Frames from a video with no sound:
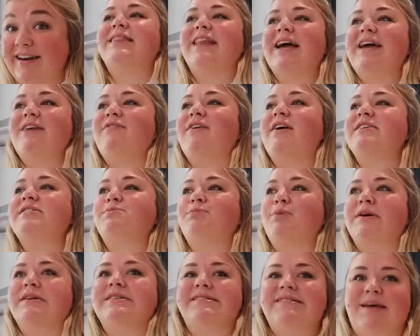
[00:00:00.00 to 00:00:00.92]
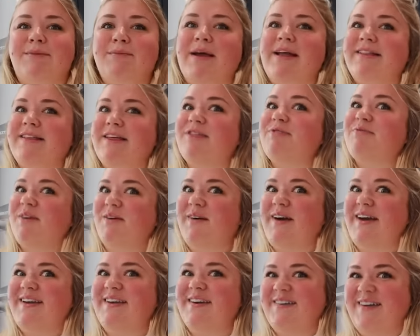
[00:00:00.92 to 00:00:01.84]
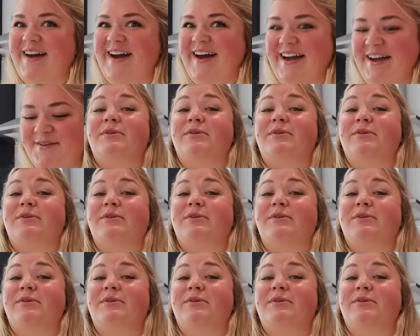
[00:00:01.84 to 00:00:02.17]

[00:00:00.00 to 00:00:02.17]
Life has put Samantha through it, okay?